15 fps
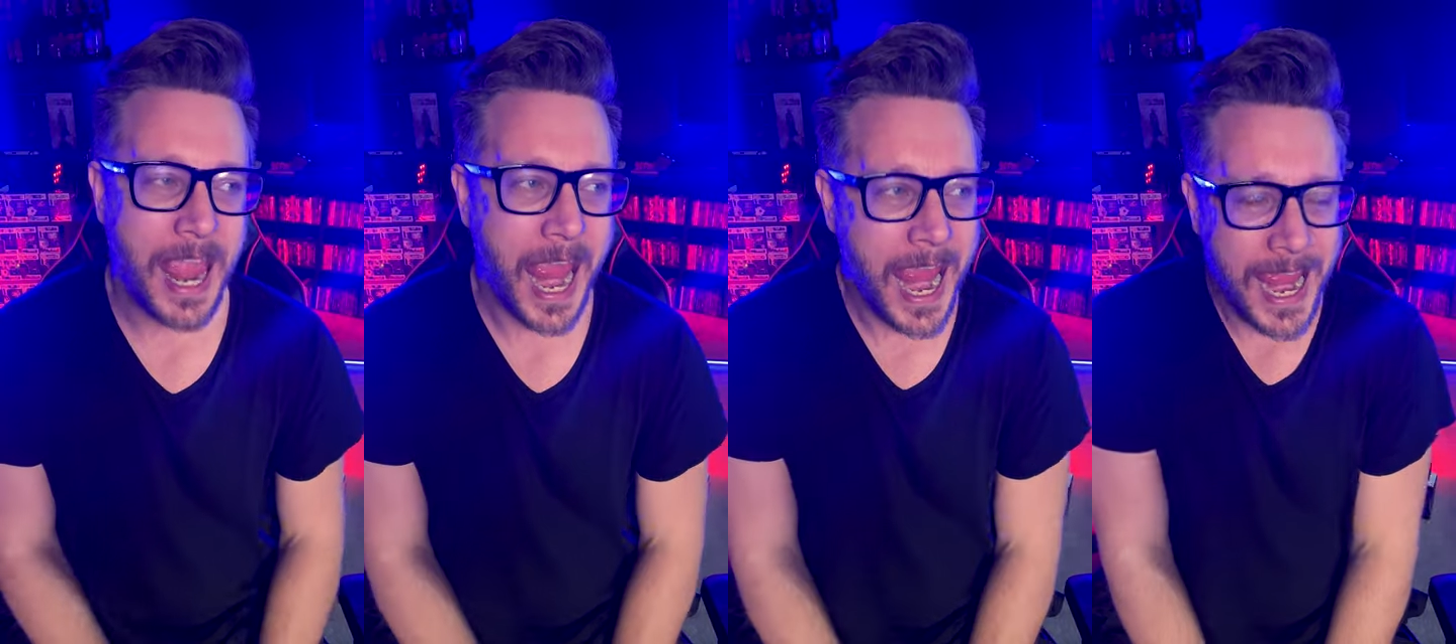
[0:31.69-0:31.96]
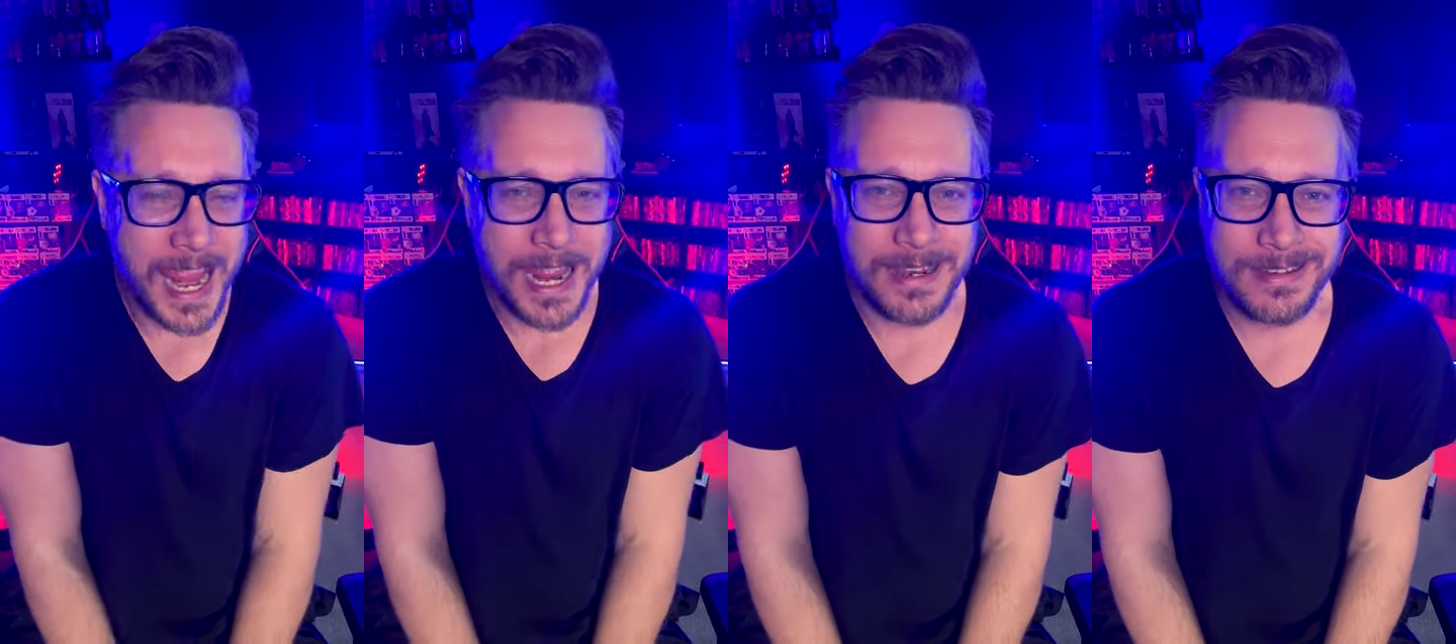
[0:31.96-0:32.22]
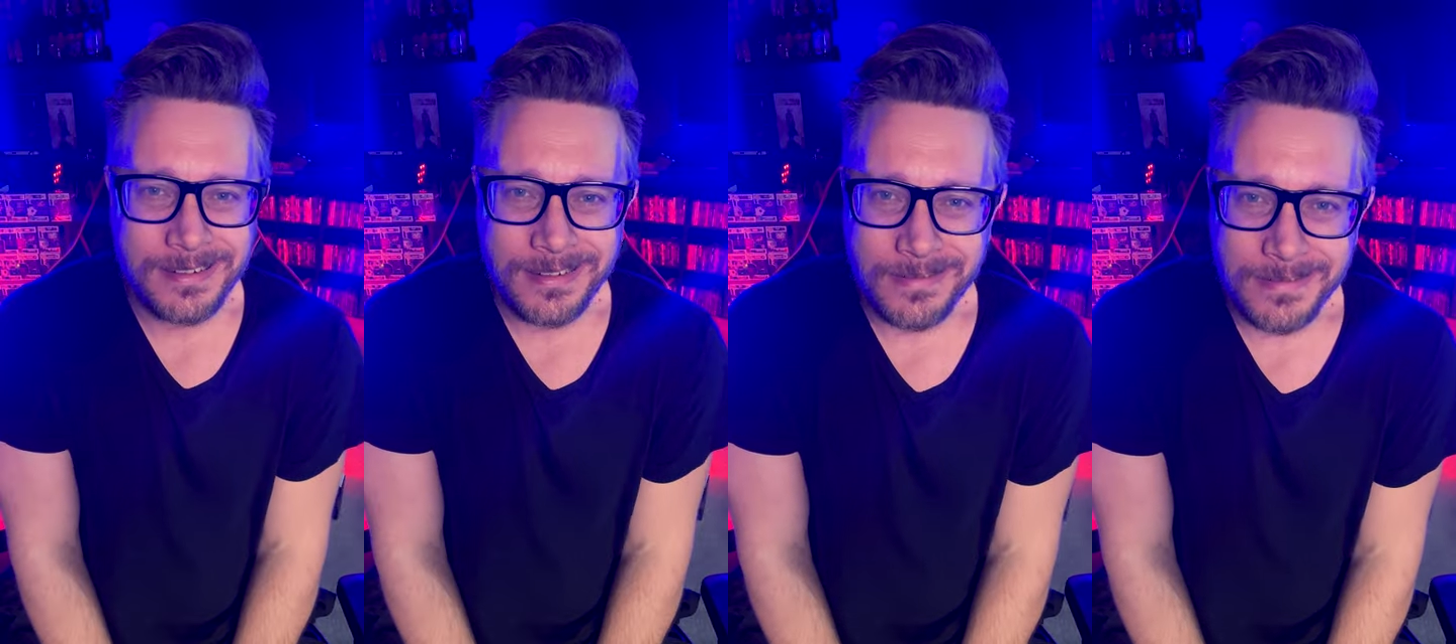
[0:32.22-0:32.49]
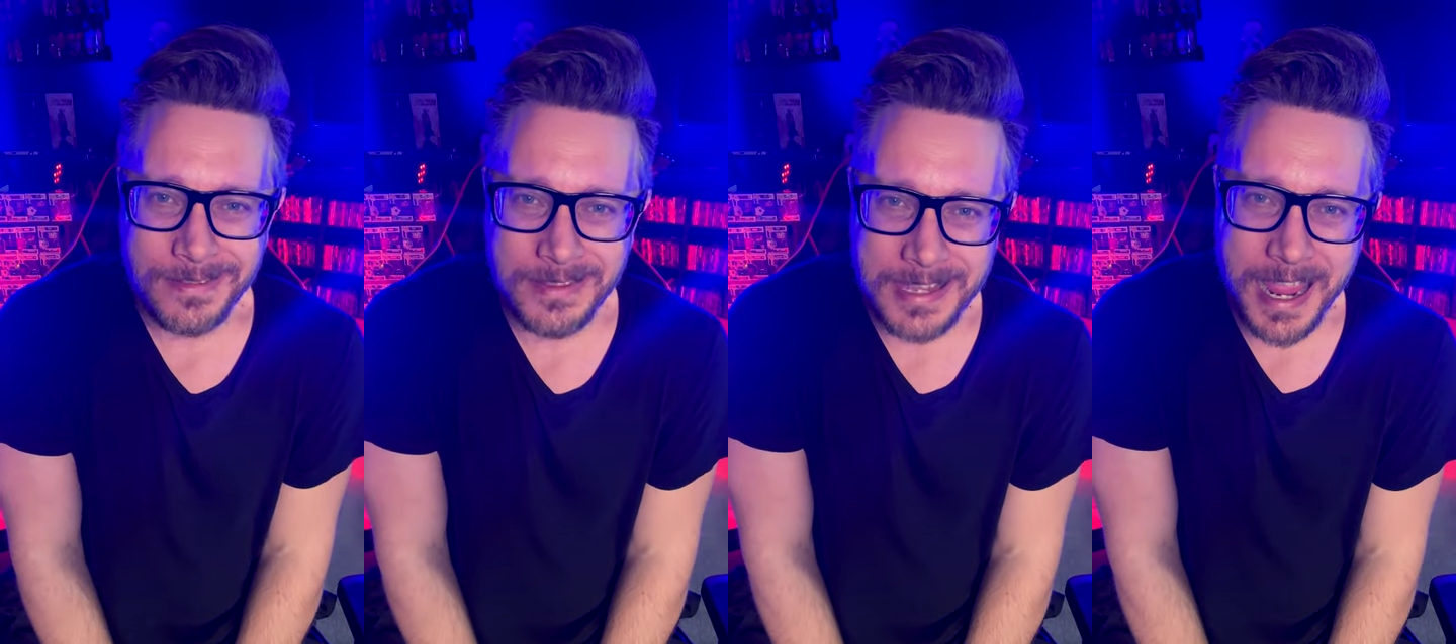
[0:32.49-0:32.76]
And
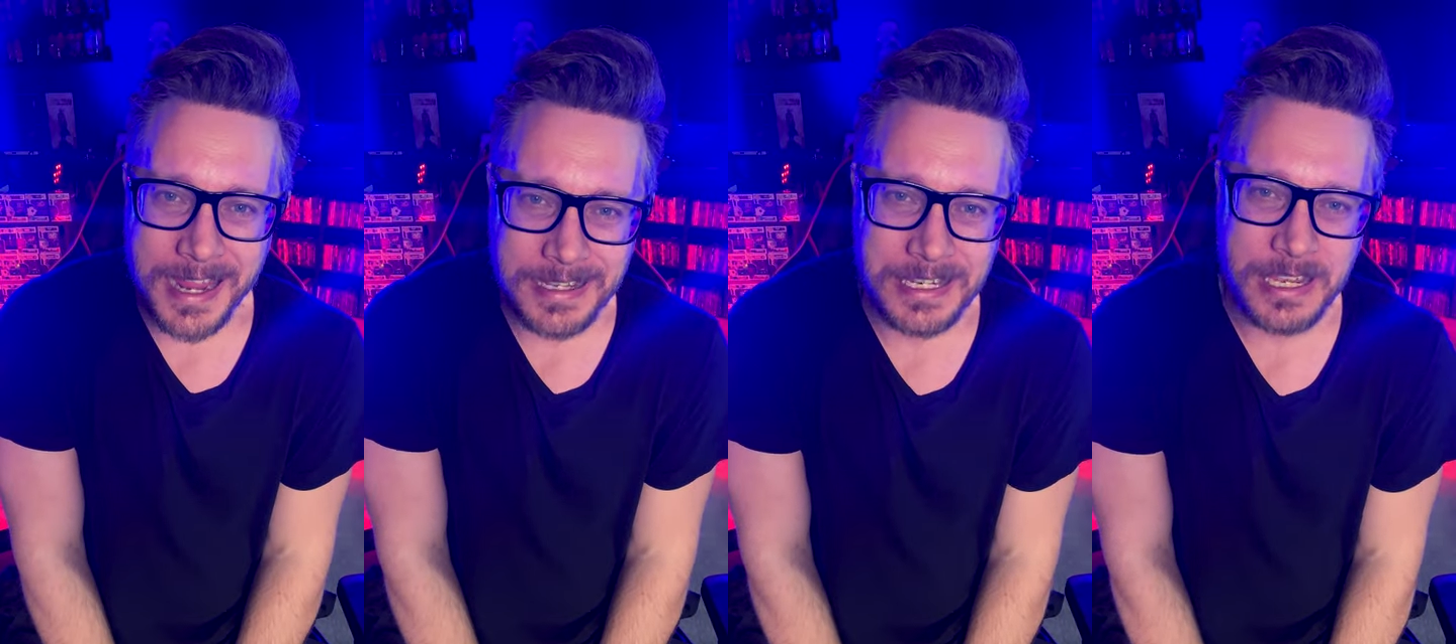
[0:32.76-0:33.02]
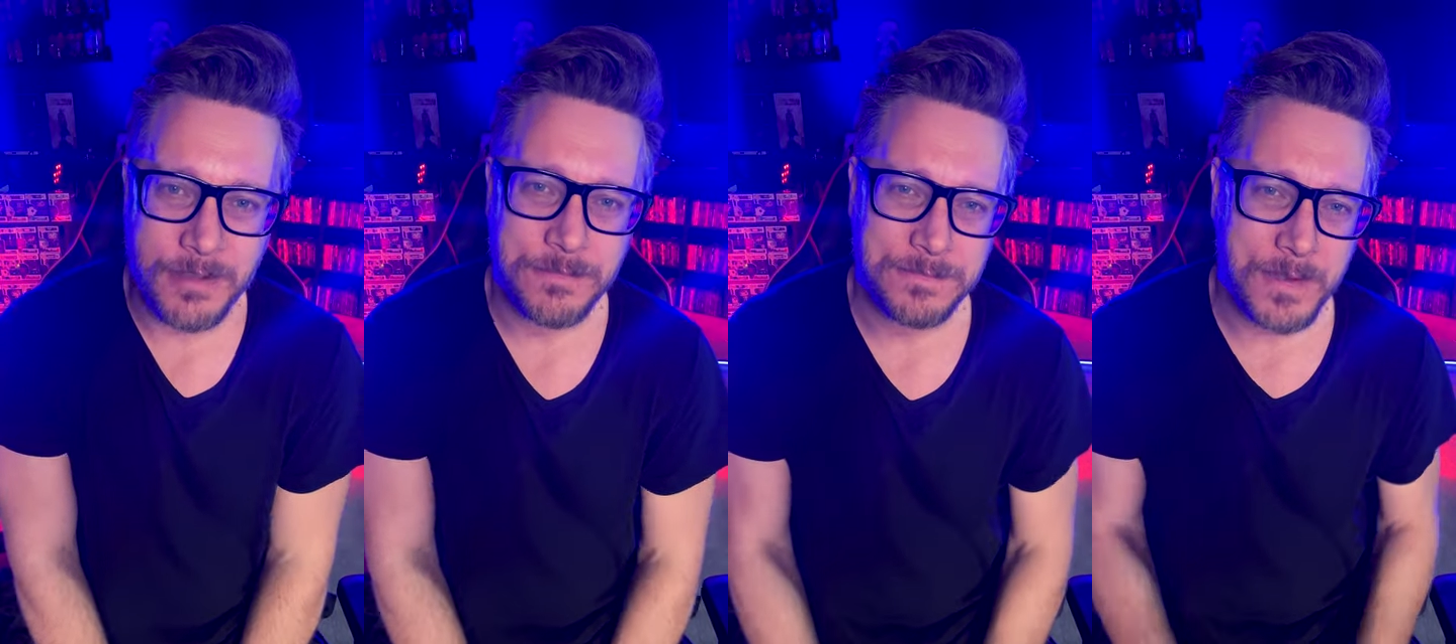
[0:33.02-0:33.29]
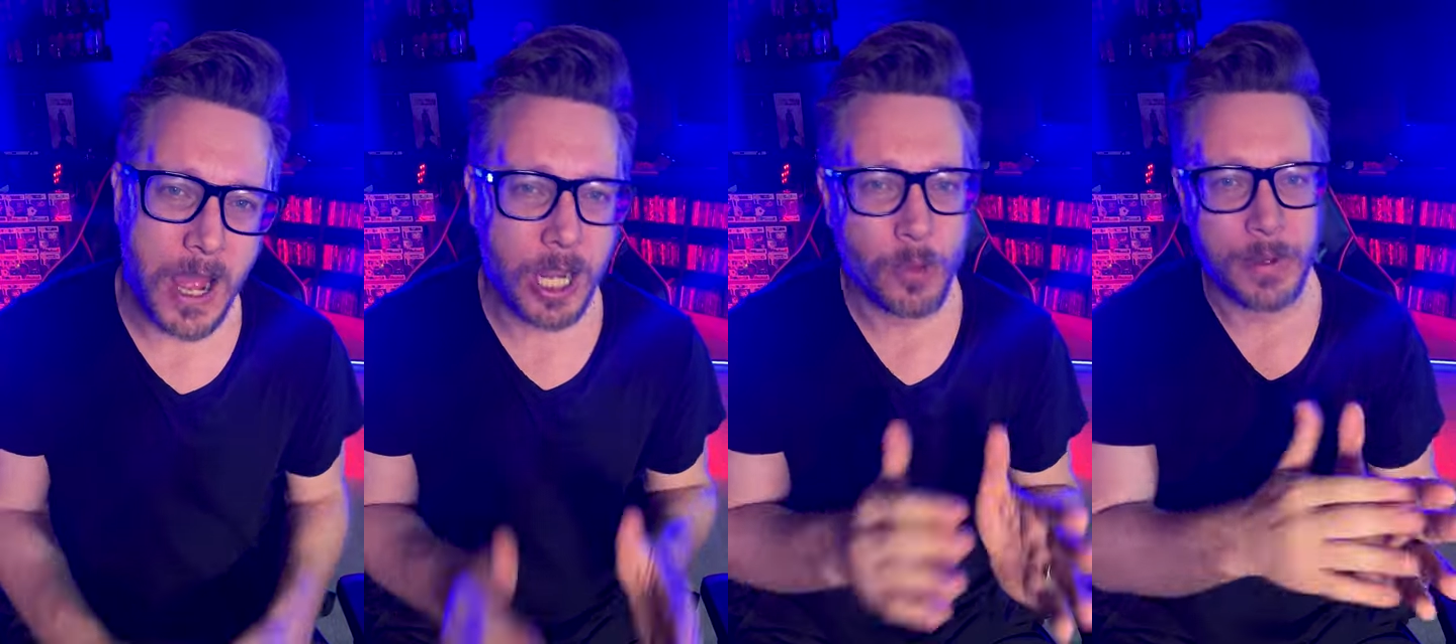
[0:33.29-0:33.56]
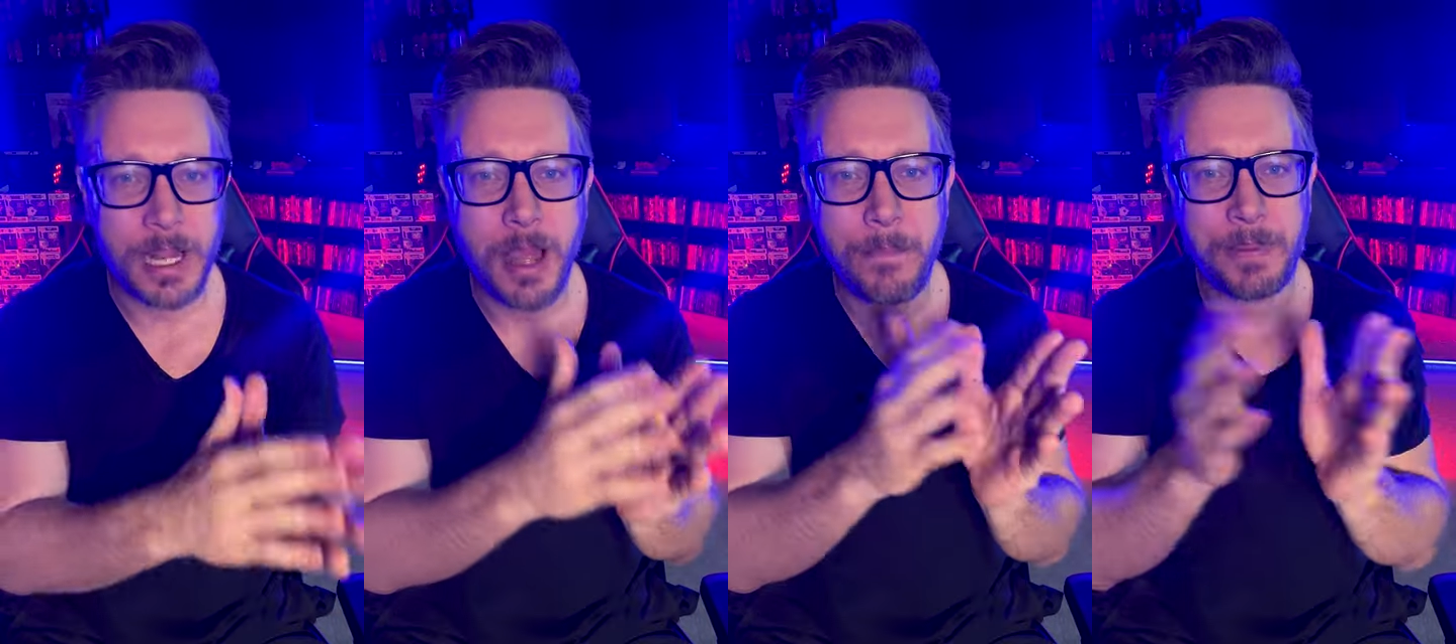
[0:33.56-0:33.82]
the idea of following up